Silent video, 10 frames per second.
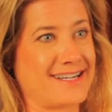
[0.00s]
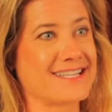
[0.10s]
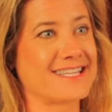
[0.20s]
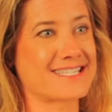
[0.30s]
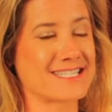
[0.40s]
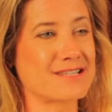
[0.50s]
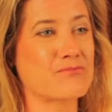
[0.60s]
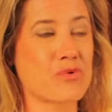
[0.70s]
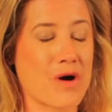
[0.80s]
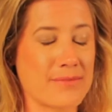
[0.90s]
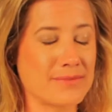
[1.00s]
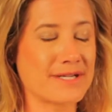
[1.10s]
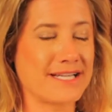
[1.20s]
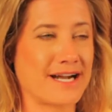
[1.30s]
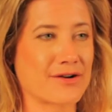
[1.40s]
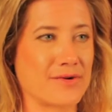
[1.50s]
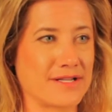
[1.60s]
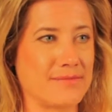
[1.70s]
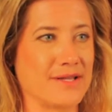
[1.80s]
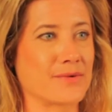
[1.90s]
This isn't probably not
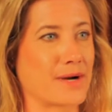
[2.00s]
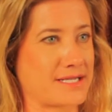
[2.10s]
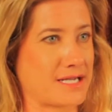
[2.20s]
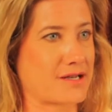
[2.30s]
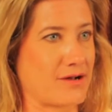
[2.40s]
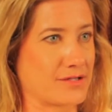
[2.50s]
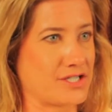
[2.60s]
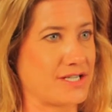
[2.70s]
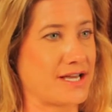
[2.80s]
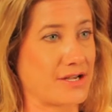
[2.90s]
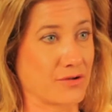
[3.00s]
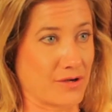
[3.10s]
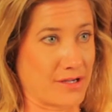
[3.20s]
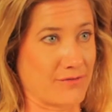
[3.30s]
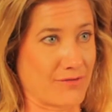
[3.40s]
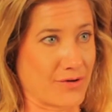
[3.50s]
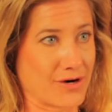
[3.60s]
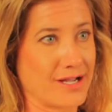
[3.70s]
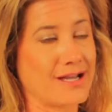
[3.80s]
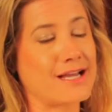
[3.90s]
going to be the right technology that you're looking
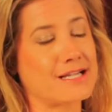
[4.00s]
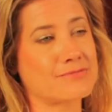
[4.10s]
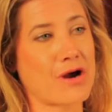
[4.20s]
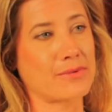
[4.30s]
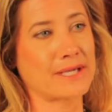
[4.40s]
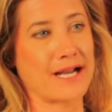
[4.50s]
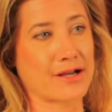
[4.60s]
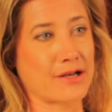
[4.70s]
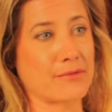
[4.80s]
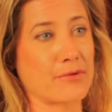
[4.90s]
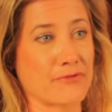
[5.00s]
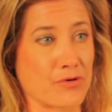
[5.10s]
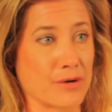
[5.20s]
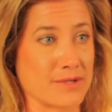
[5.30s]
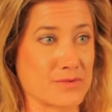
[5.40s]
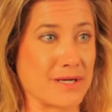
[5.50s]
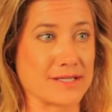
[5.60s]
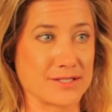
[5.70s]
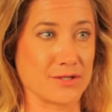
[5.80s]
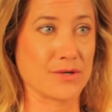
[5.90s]
for. It's probably not going to perform as
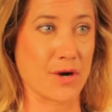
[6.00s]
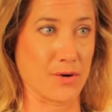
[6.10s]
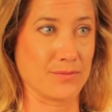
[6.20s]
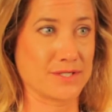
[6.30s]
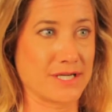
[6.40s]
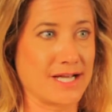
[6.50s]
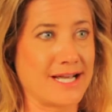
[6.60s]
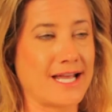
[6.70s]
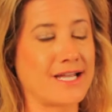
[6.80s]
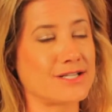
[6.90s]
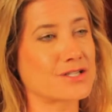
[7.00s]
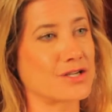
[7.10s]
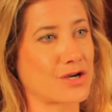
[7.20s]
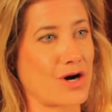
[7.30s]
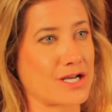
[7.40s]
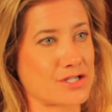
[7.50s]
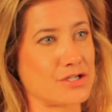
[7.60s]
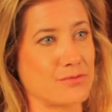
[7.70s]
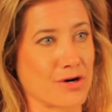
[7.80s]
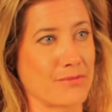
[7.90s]
well as you had hoped, and it's going to cost
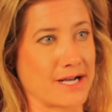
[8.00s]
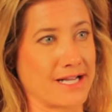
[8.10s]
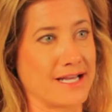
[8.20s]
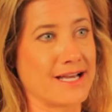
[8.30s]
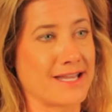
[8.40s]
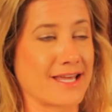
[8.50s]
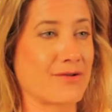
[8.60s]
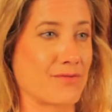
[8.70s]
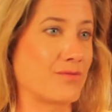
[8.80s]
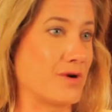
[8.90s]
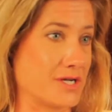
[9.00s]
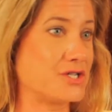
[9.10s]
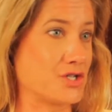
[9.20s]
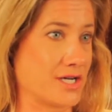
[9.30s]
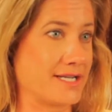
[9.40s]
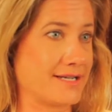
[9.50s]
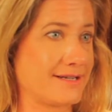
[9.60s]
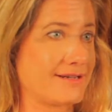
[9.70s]
you more money than what it should.